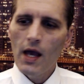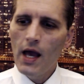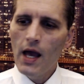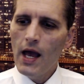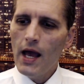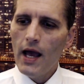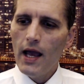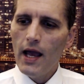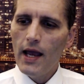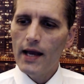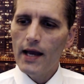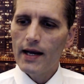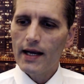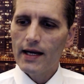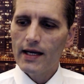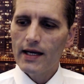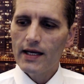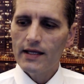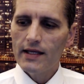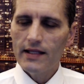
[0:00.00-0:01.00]
and I got to get
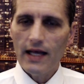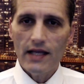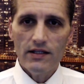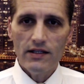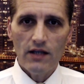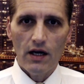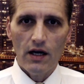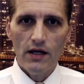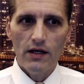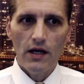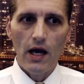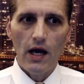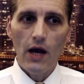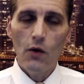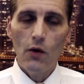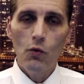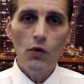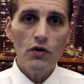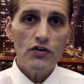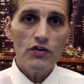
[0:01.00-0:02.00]
that done. I will
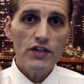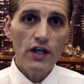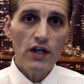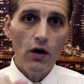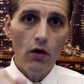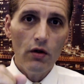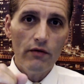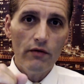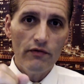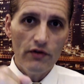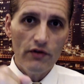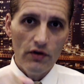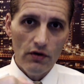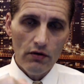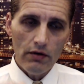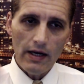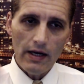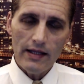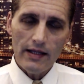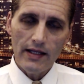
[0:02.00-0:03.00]
see all of you at
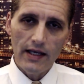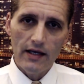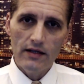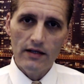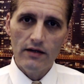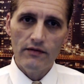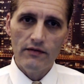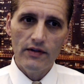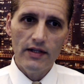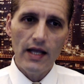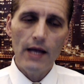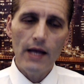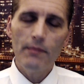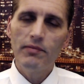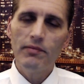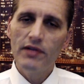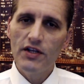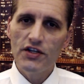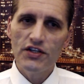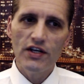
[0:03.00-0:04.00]
the end of the day. Please
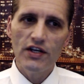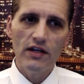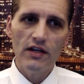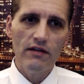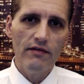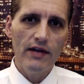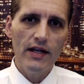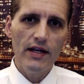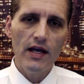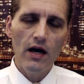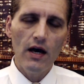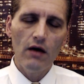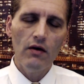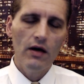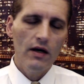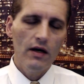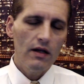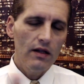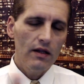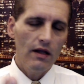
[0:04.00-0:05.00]
share the video.
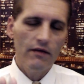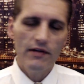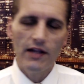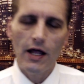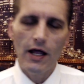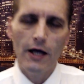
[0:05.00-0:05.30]
Love you a lot.